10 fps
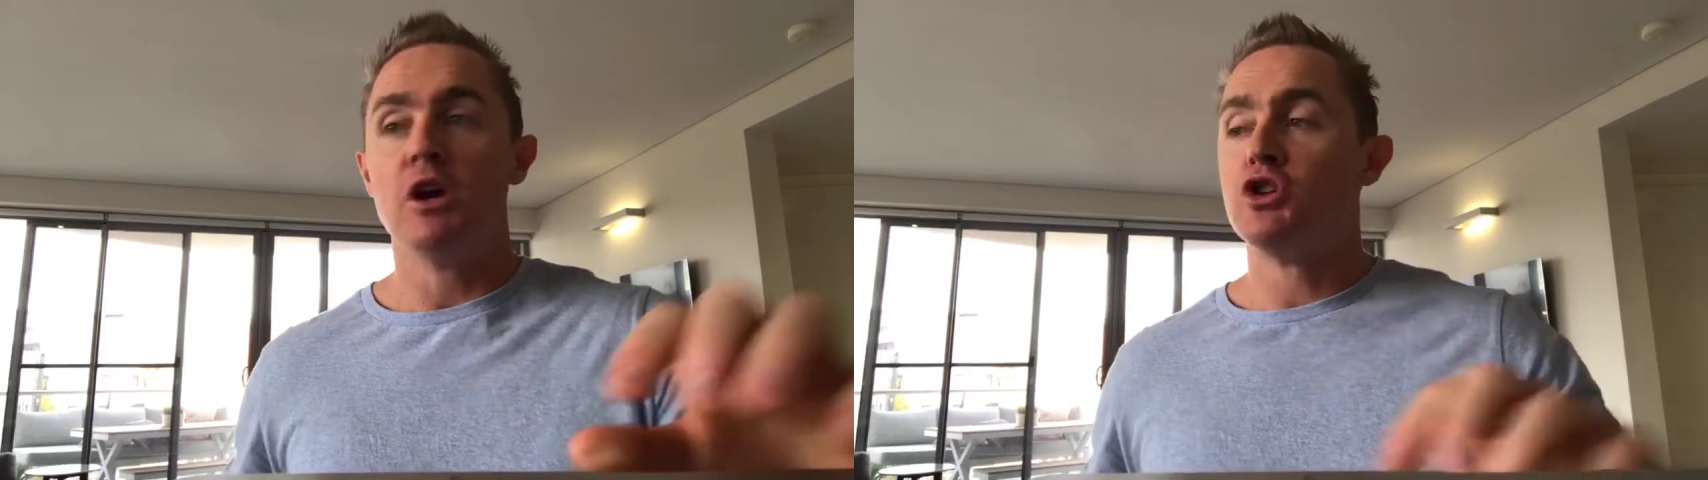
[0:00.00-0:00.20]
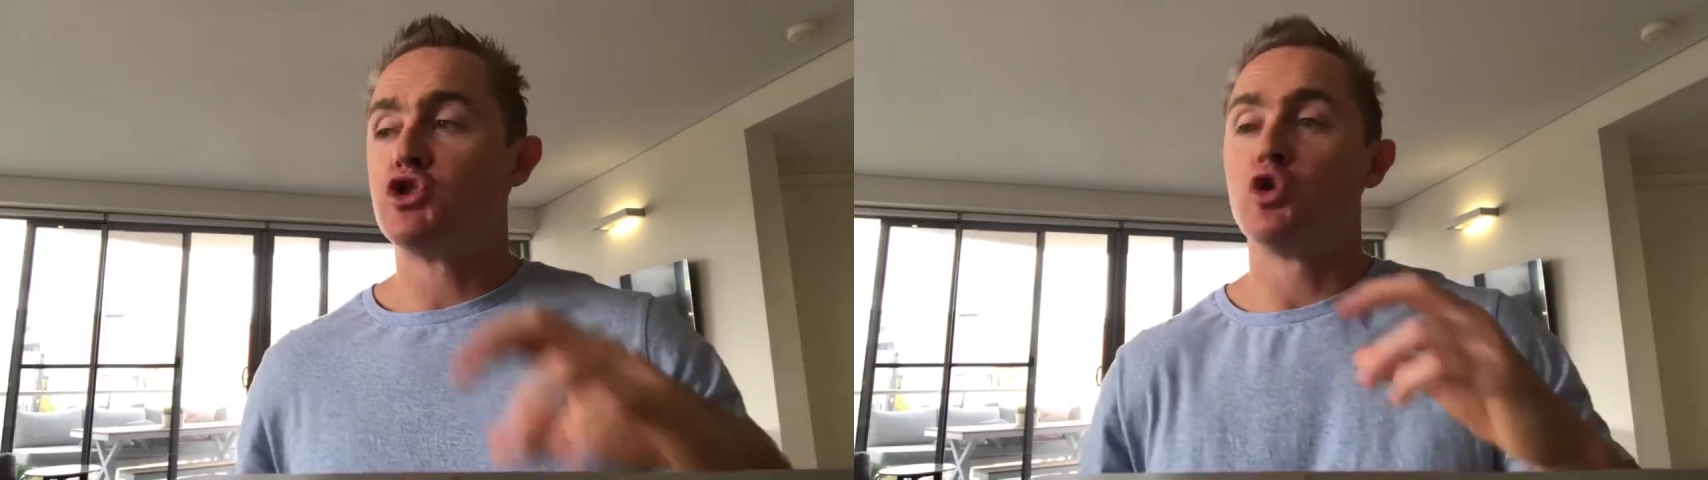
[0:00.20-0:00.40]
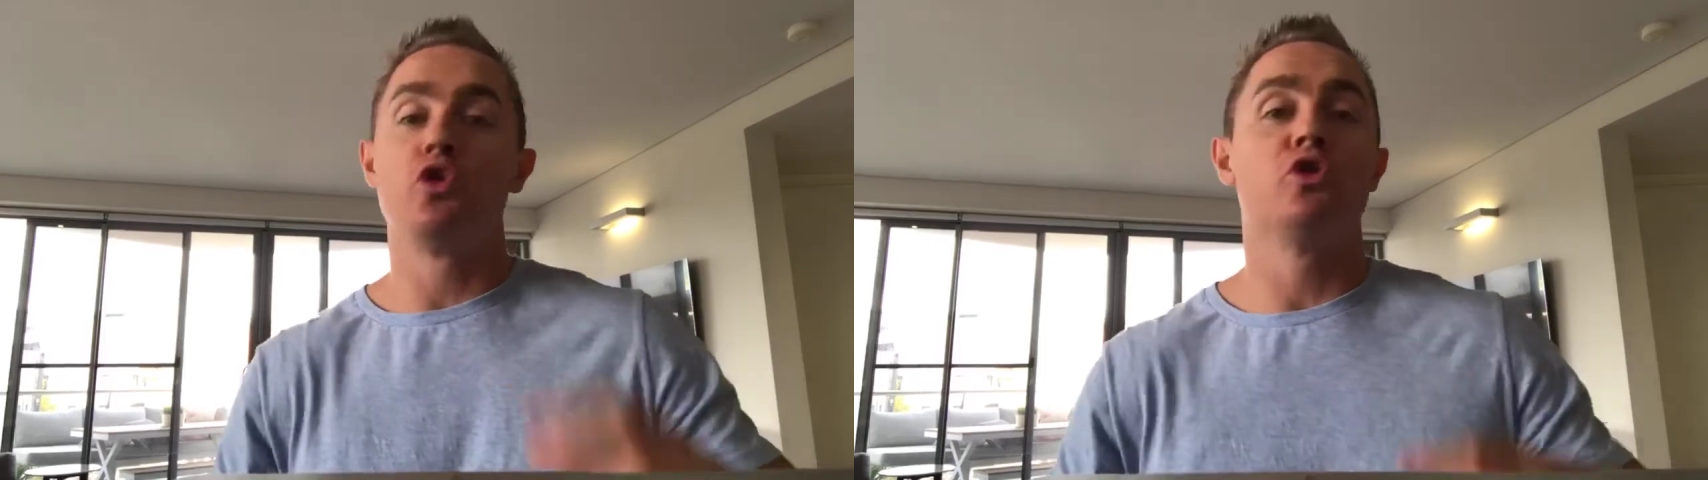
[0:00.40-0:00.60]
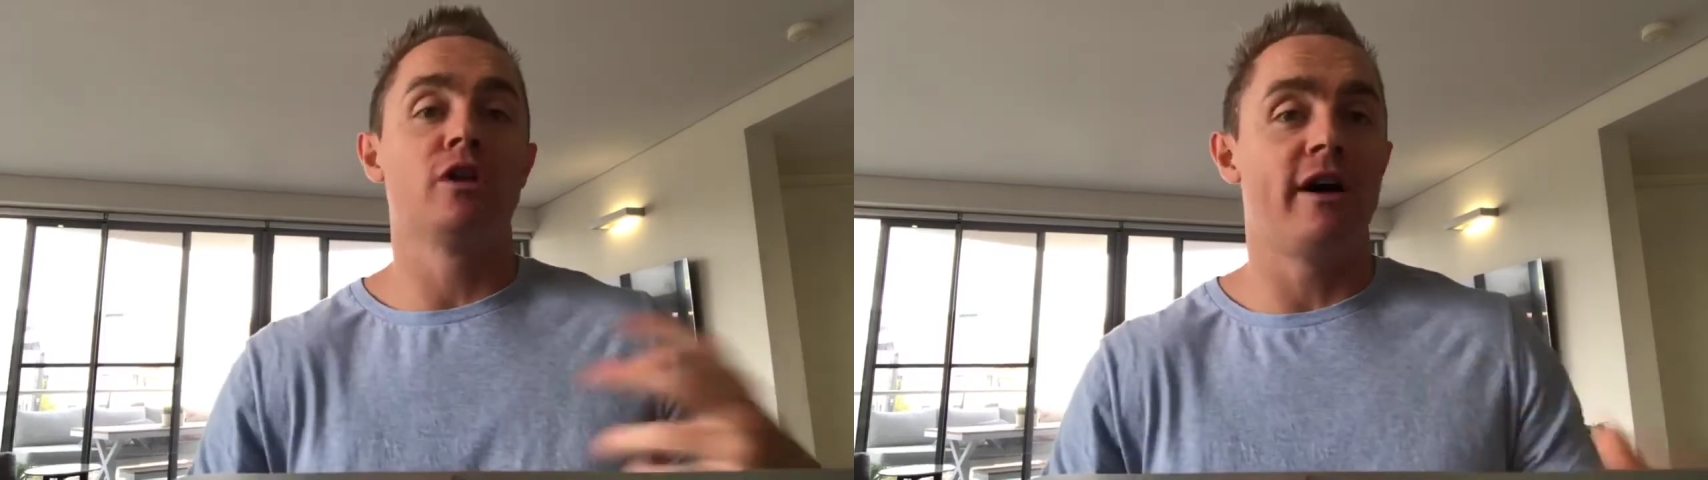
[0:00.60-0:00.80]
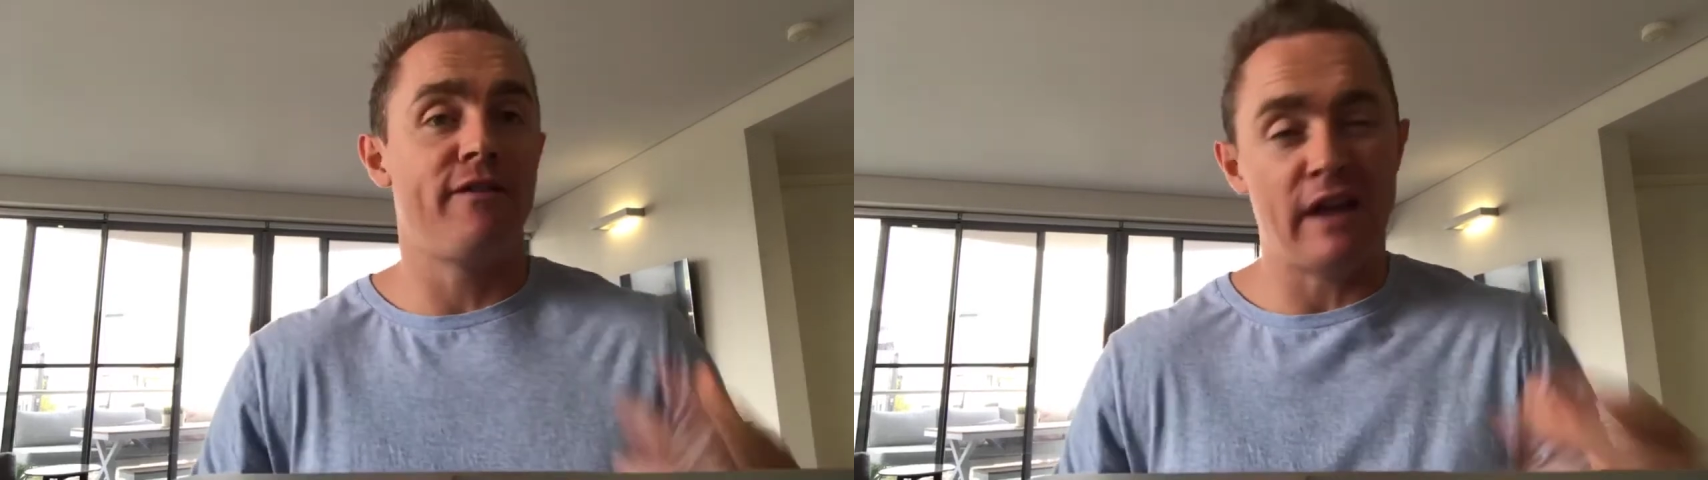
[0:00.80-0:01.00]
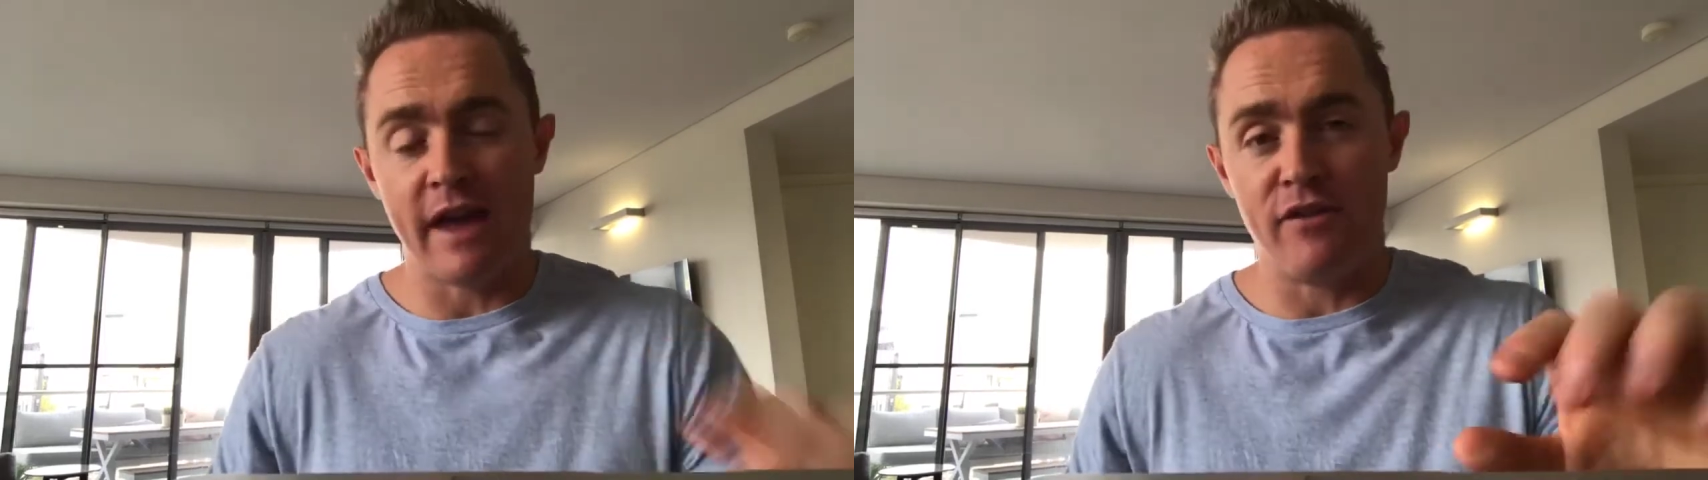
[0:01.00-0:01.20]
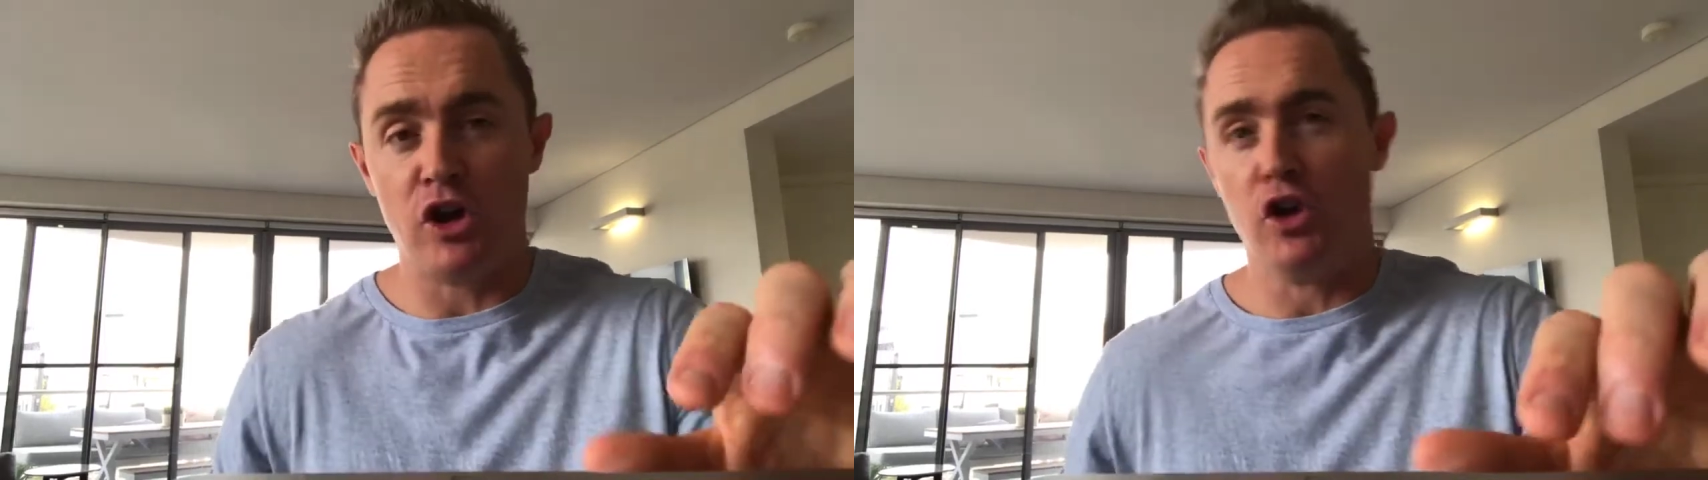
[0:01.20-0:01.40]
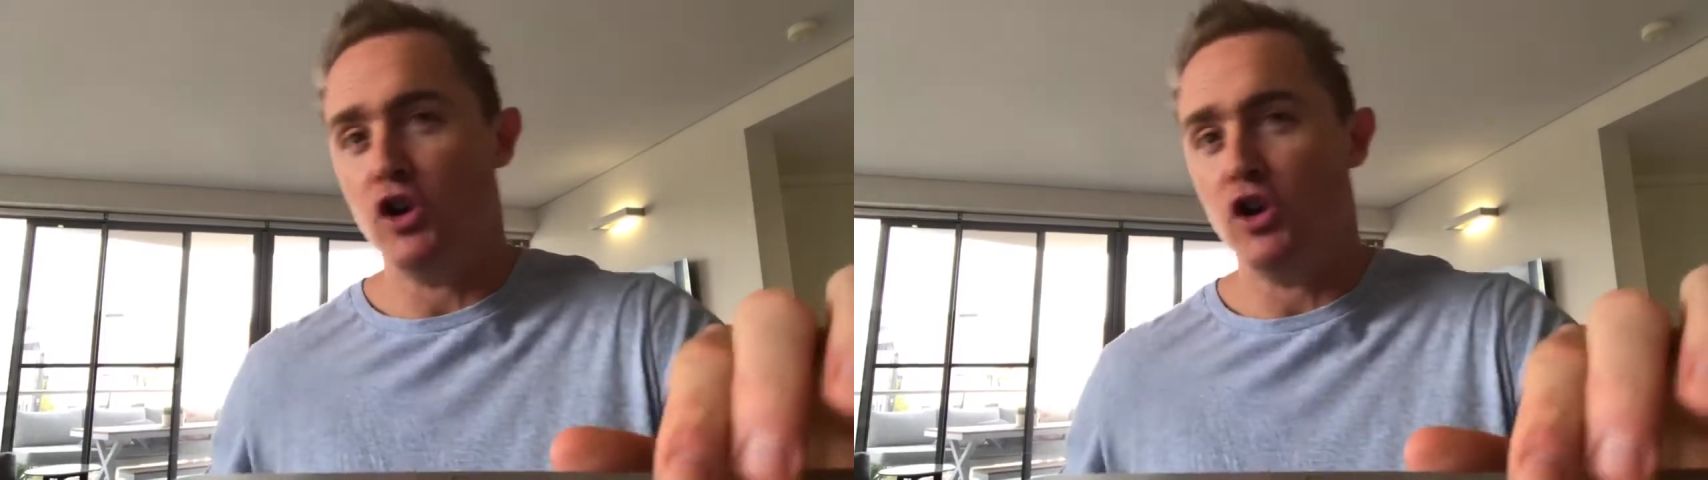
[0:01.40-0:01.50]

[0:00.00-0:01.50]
Store your life in Evernote.